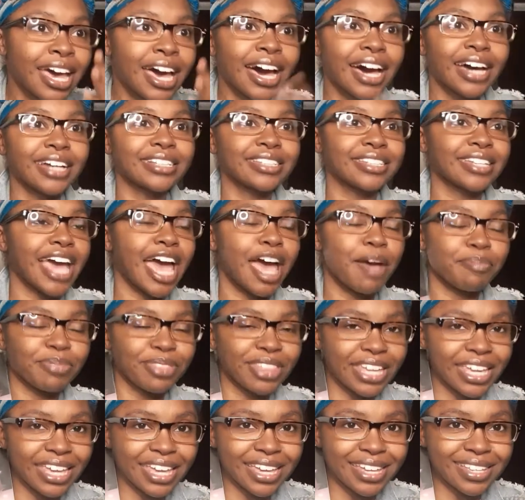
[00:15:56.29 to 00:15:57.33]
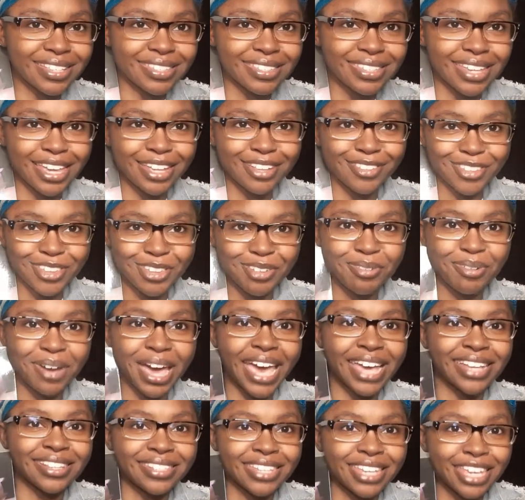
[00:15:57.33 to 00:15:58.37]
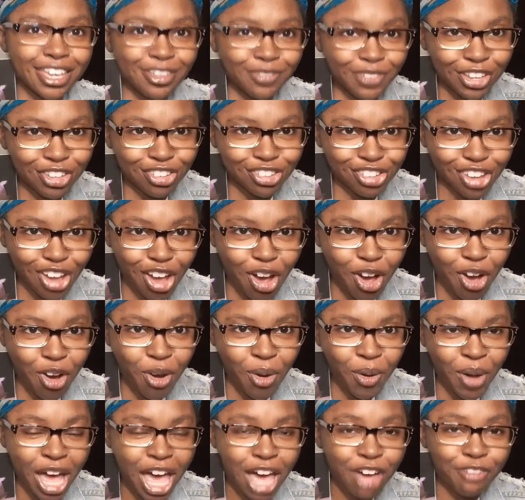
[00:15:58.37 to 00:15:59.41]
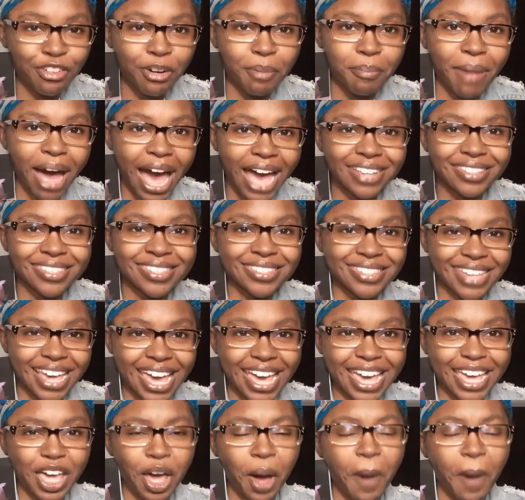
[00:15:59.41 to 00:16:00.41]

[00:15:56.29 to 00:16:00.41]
adapt these into a TV show for my sake,